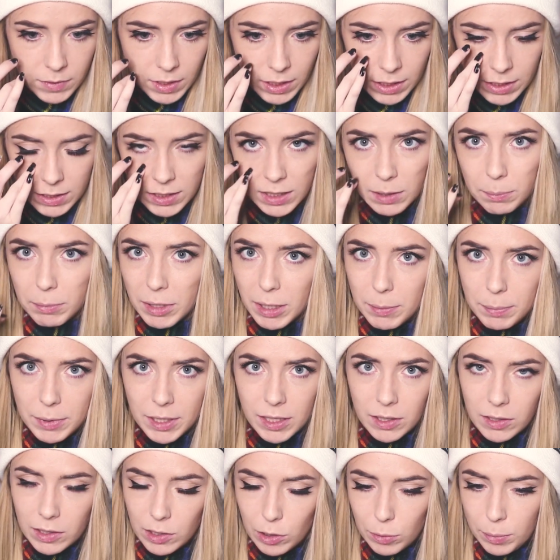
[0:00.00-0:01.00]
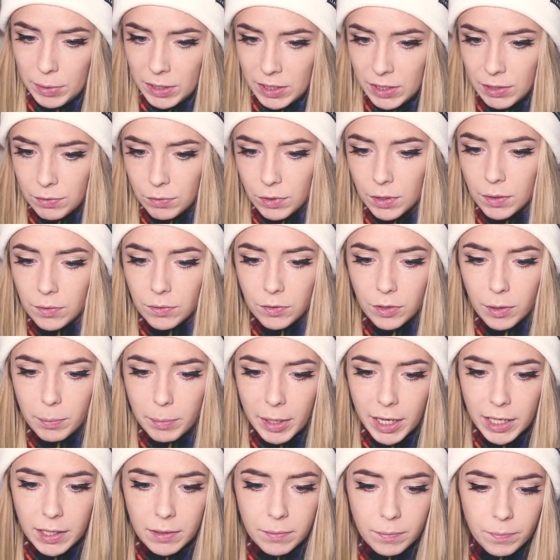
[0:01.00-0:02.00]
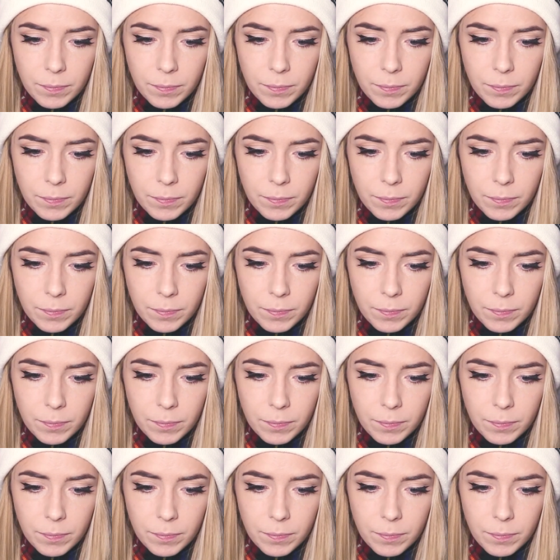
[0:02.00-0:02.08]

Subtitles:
because it might be a little bit different from mine.